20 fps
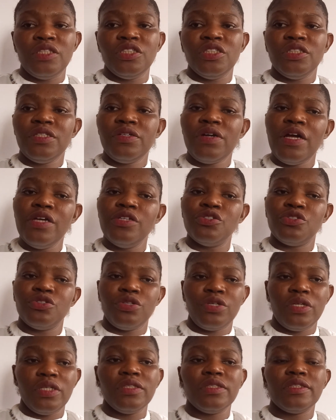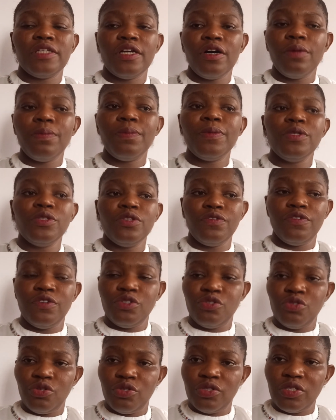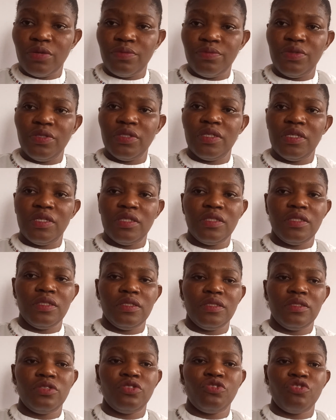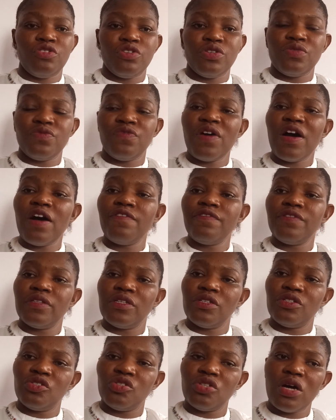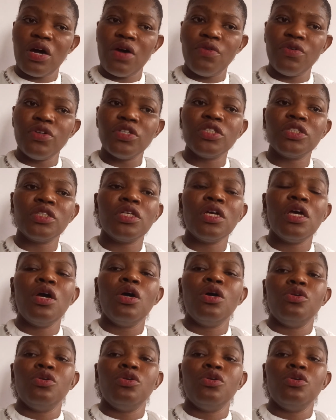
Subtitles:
general insurance help individuals and businesses transfer financial risks